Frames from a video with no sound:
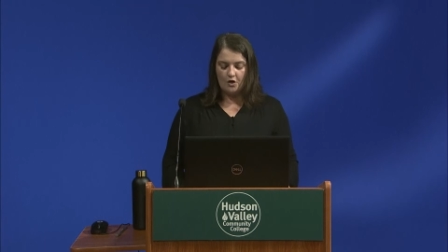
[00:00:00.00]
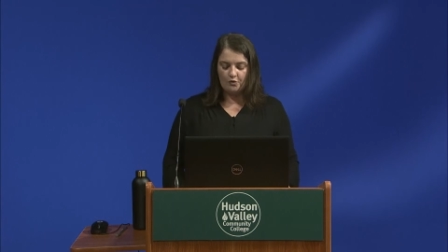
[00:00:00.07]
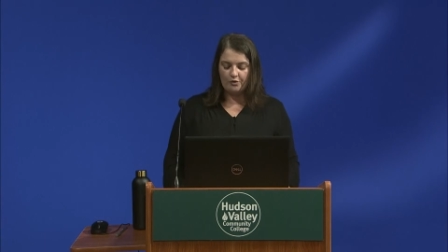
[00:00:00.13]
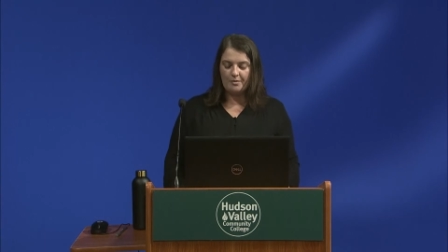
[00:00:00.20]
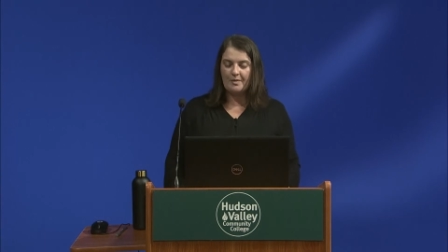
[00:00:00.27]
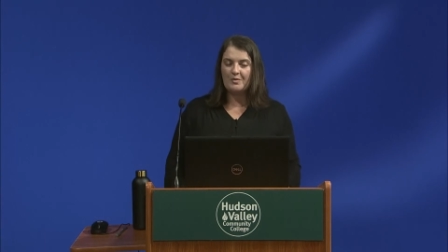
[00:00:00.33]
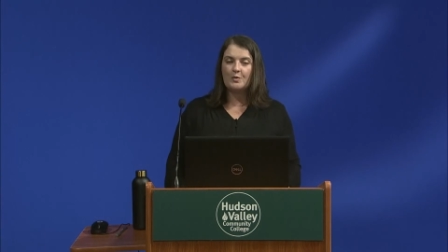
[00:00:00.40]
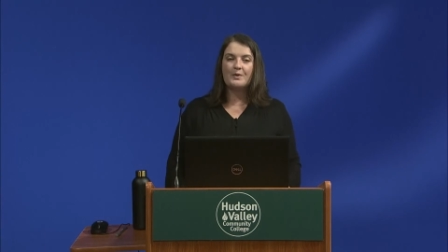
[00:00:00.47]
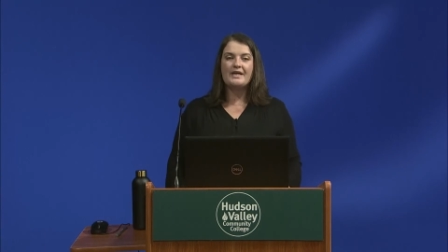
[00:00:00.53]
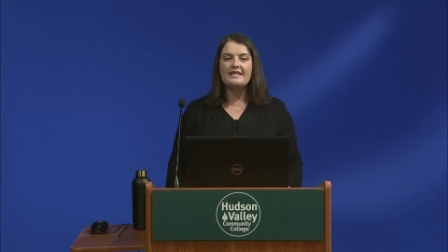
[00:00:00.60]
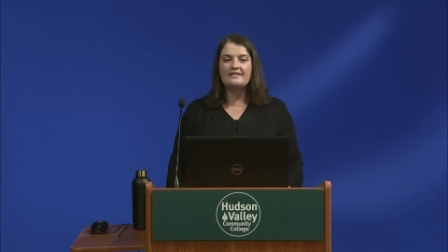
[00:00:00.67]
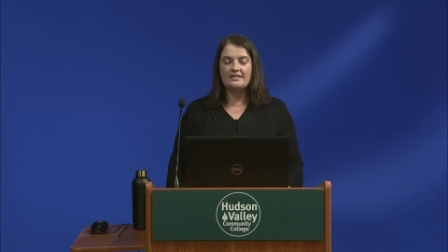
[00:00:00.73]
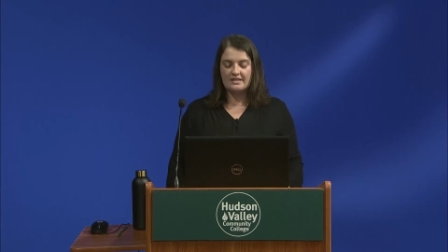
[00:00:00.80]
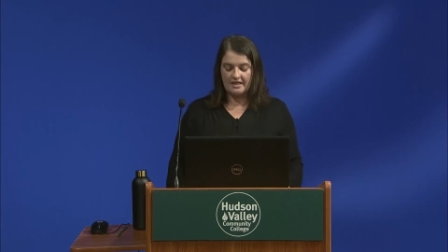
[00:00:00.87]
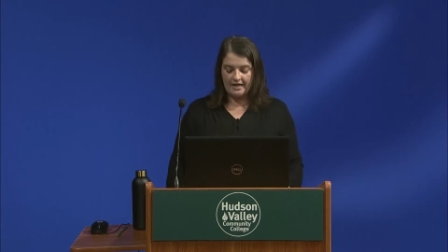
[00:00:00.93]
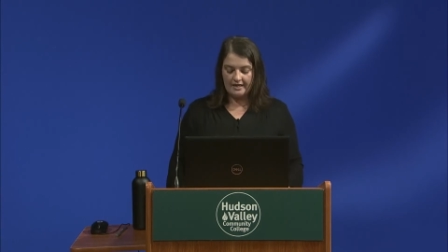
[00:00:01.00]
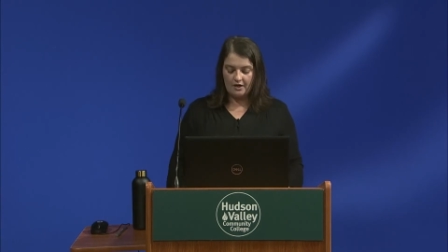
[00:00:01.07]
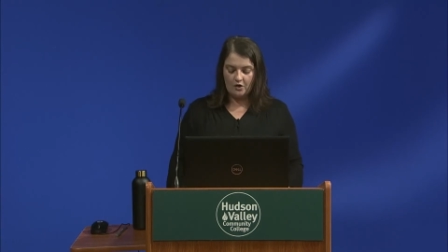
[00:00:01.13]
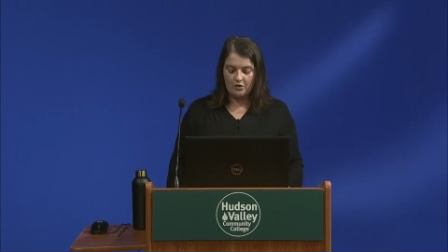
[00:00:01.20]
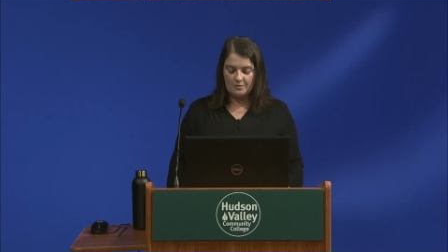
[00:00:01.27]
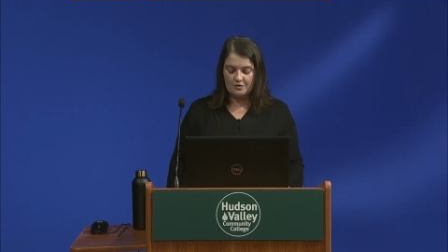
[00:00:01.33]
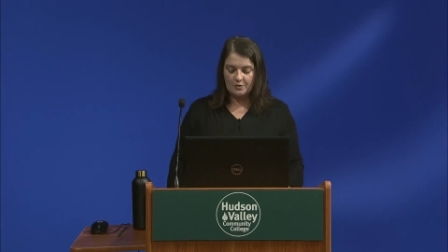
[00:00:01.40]
Remember when I said tiny
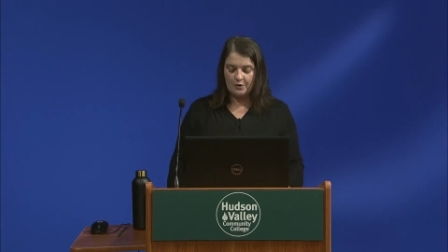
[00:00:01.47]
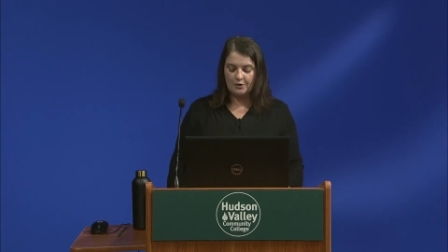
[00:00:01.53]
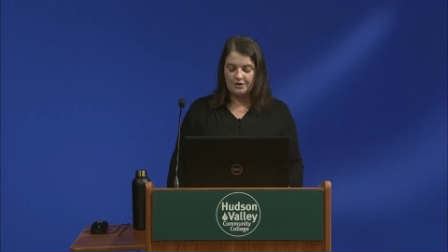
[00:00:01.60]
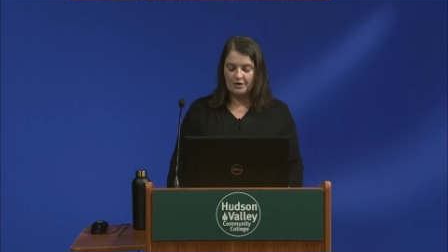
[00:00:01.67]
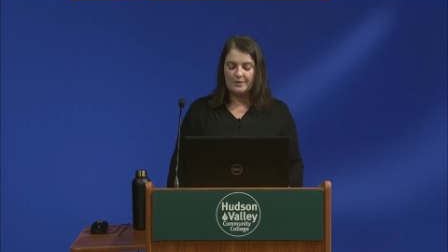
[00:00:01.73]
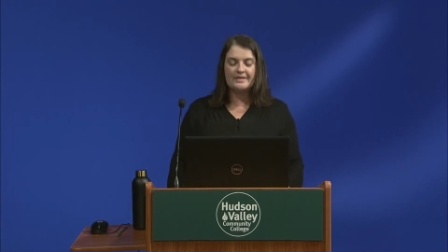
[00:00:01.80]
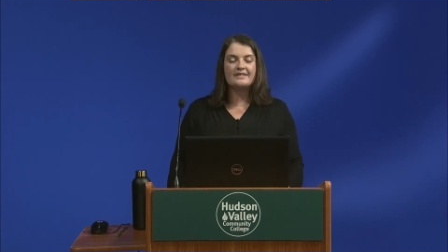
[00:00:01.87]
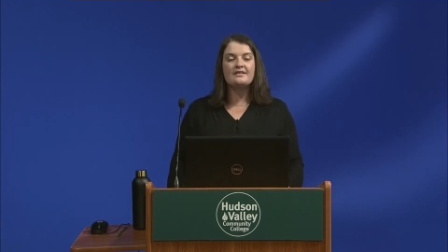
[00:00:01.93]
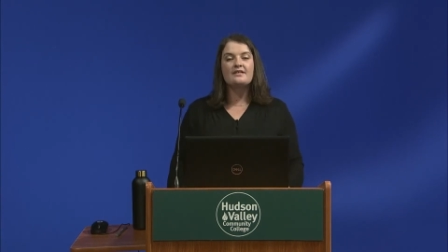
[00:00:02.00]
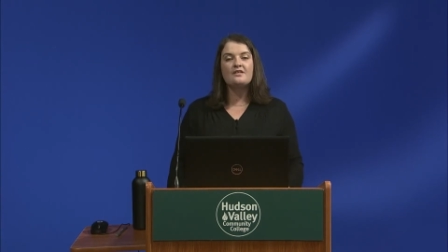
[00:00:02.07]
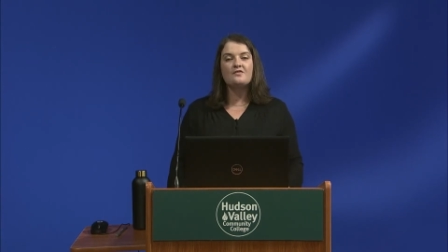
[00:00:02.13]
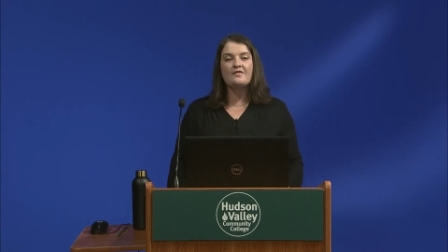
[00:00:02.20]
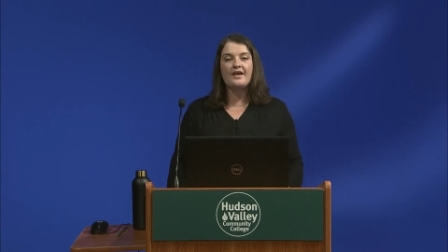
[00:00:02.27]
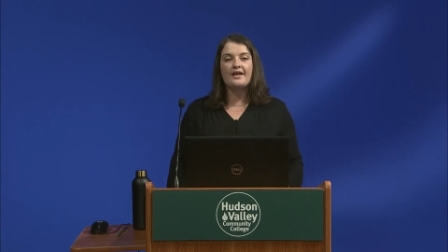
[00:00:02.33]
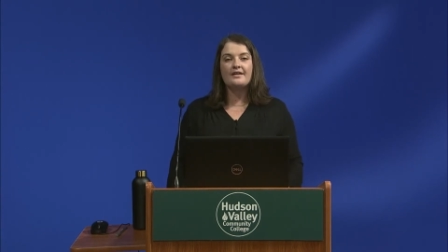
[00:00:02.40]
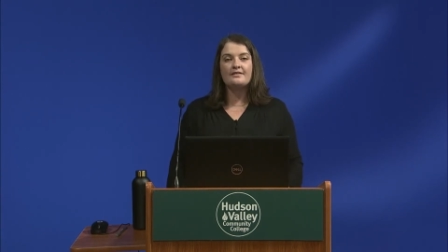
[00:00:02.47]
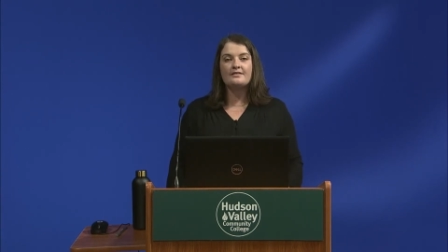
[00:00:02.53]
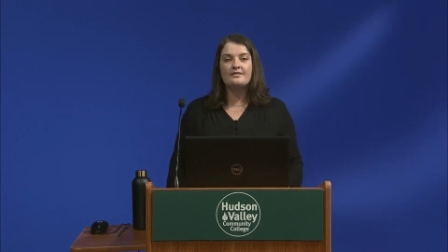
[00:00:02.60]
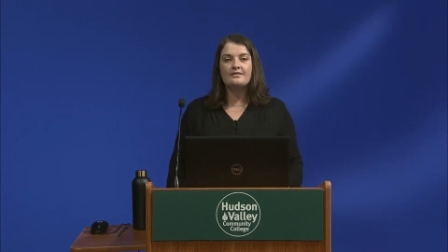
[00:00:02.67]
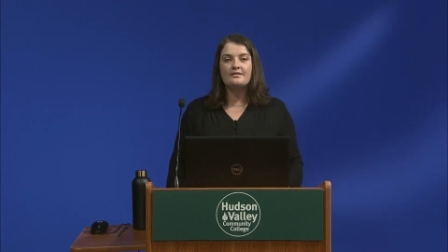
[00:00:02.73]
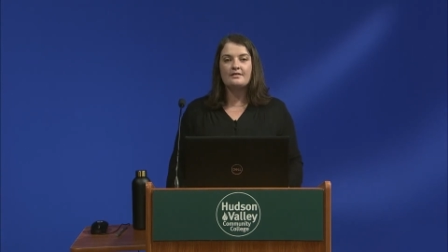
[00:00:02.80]
homes were only recently defined